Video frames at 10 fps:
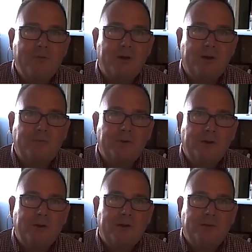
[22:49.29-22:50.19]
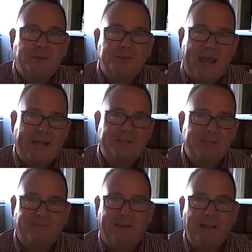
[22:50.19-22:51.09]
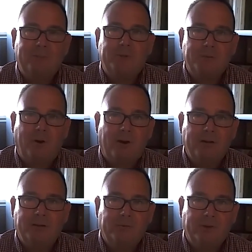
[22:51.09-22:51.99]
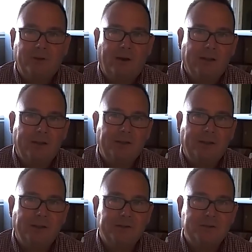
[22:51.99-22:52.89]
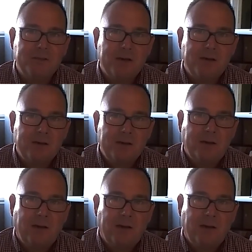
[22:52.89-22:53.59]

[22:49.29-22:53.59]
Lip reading: the the talent development part that we call it is the